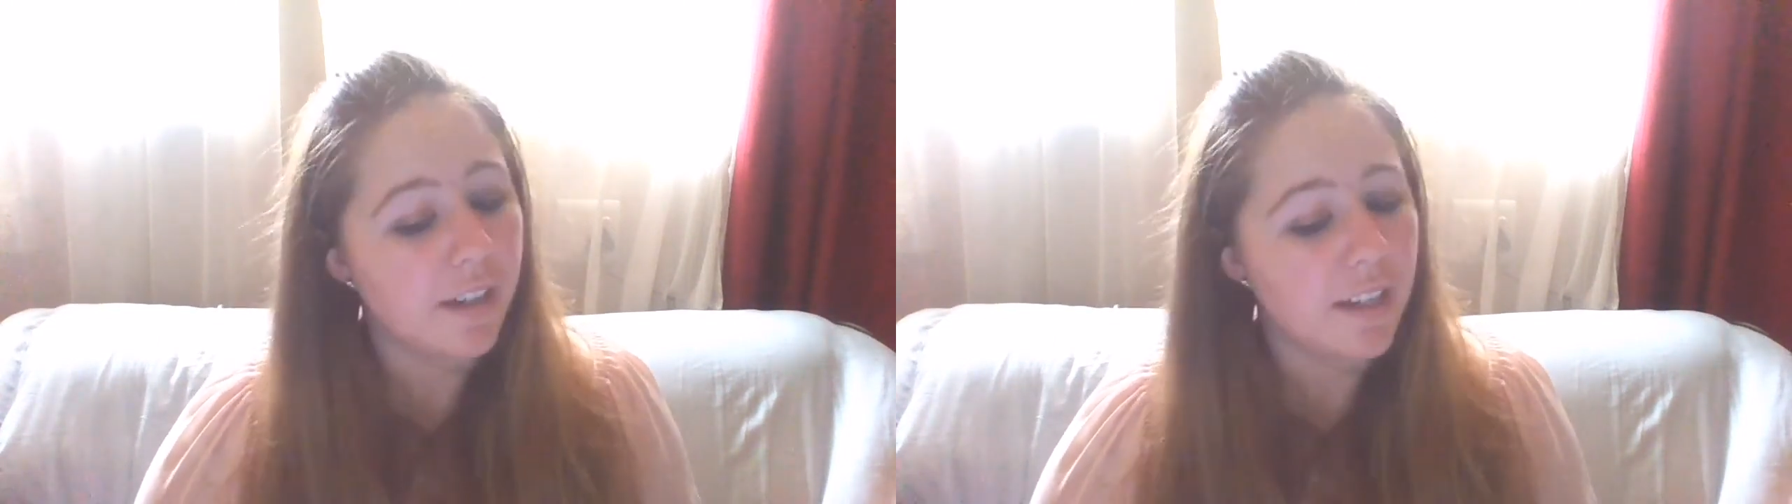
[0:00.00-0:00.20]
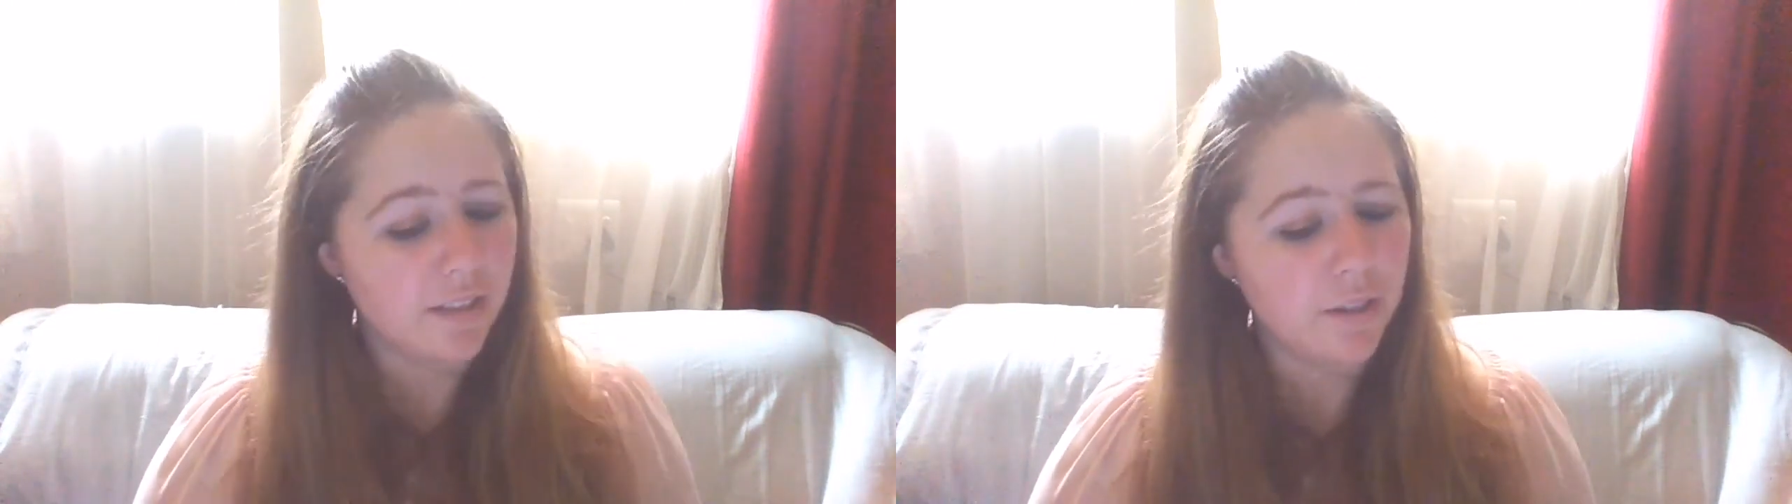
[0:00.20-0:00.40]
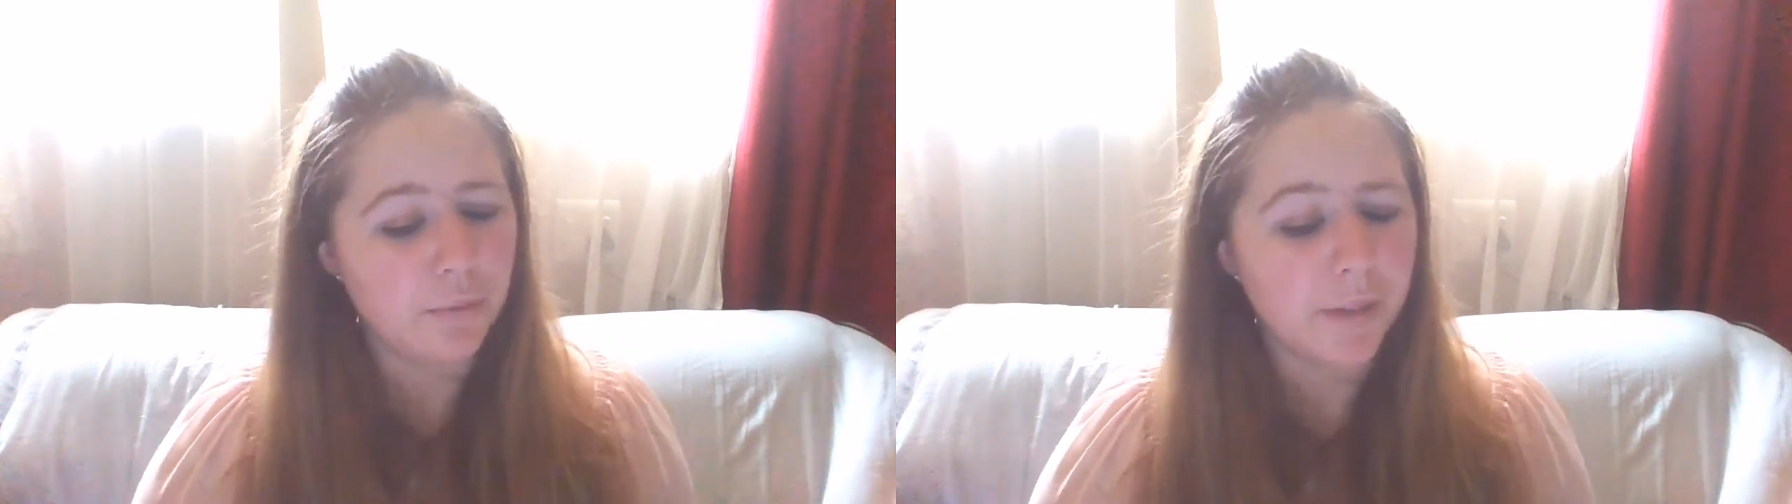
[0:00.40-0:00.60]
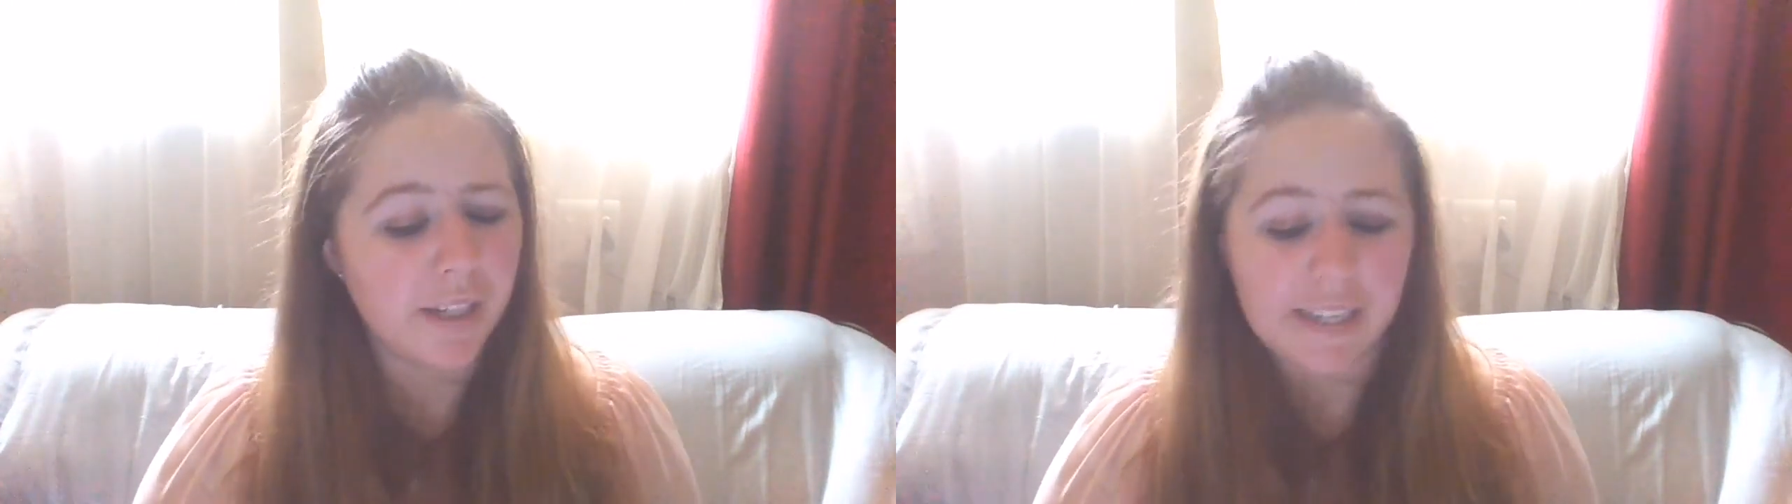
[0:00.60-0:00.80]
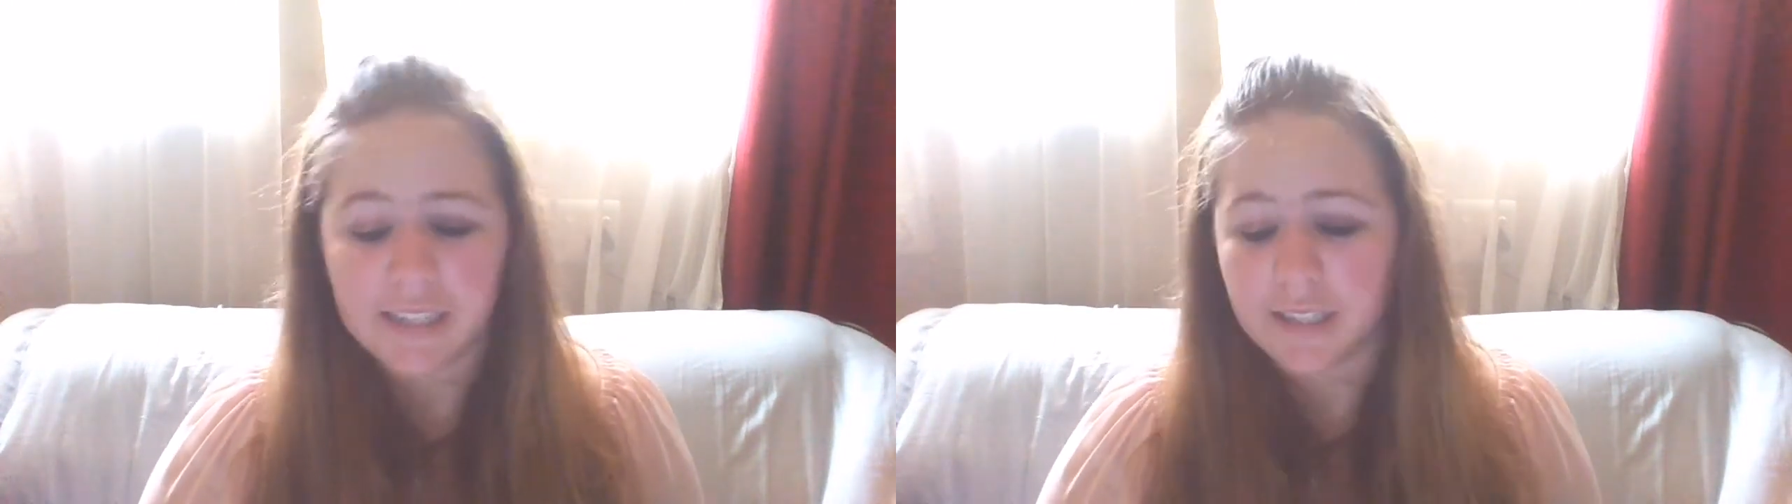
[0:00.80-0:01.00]
us human
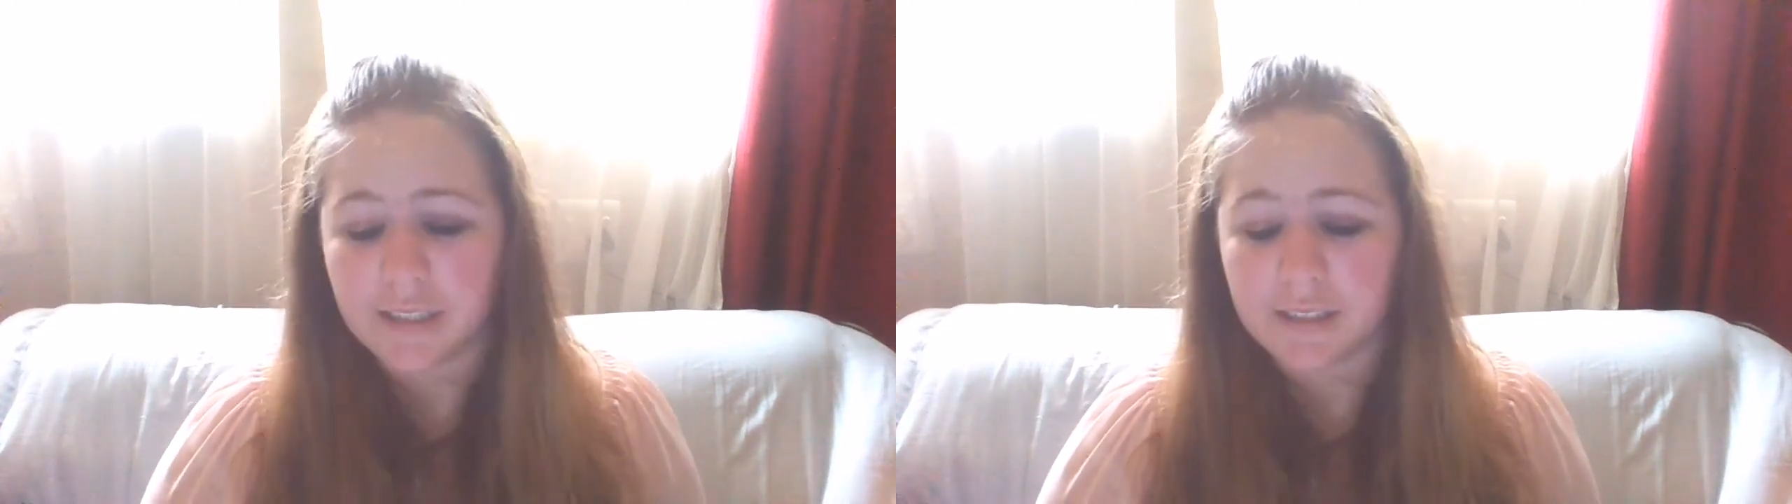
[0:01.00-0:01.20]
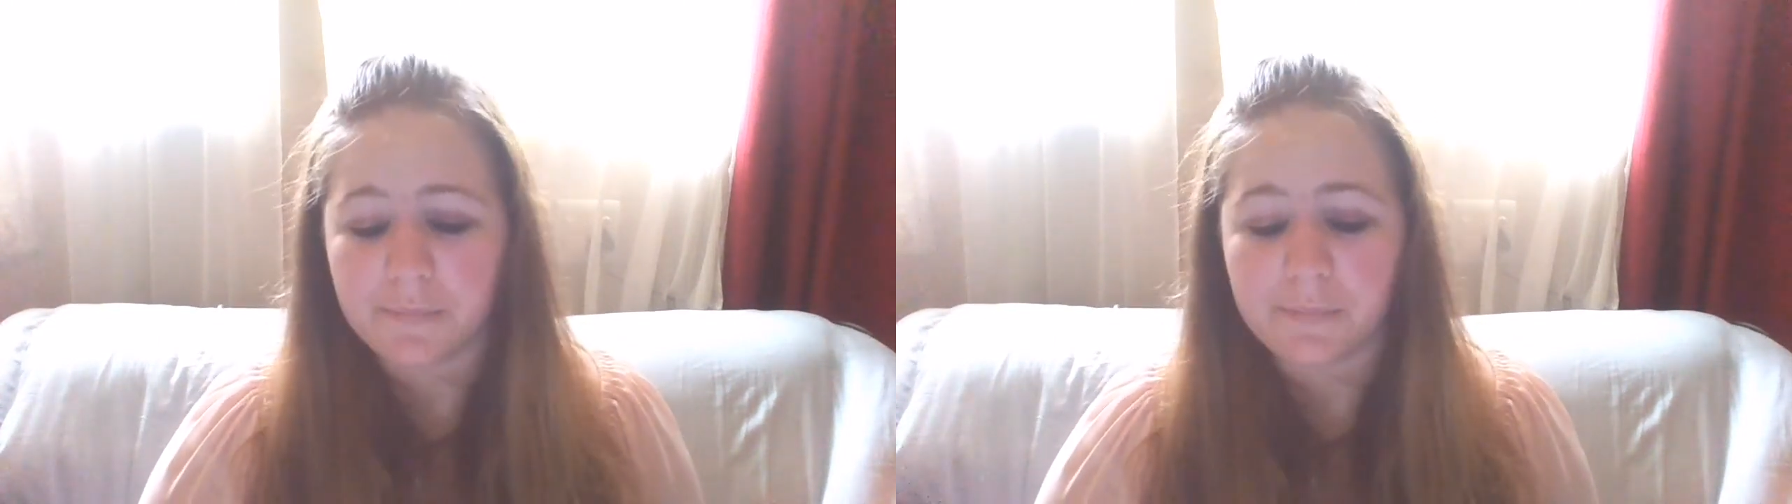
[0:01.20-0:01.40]
leaders?